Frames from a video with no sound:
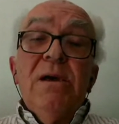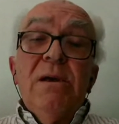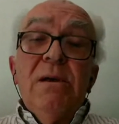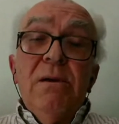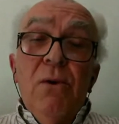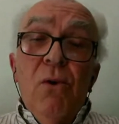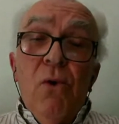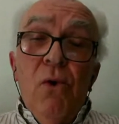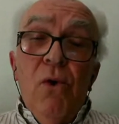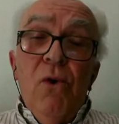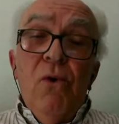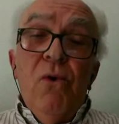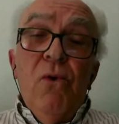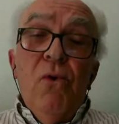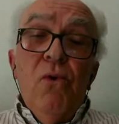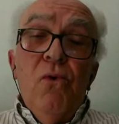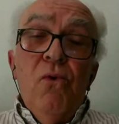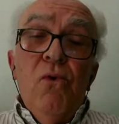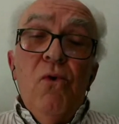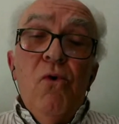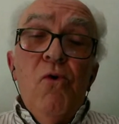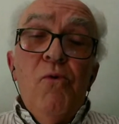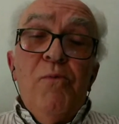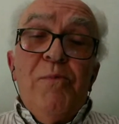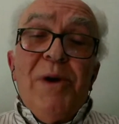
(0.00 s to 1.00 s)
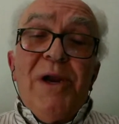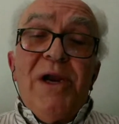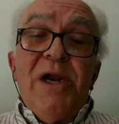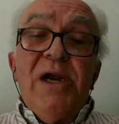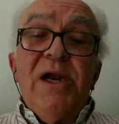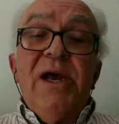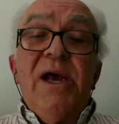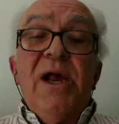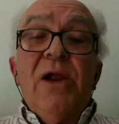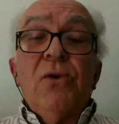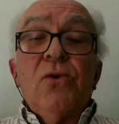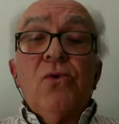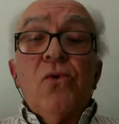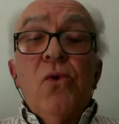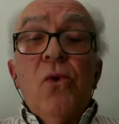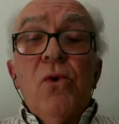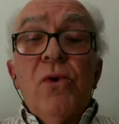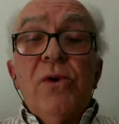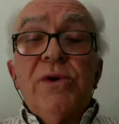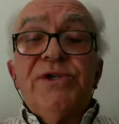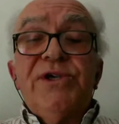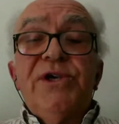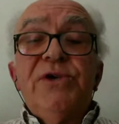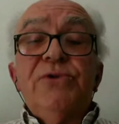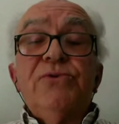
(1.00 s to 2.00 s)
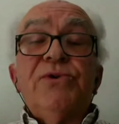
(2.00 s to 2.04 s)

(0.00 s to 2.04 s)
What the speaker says: The responses were the ones that we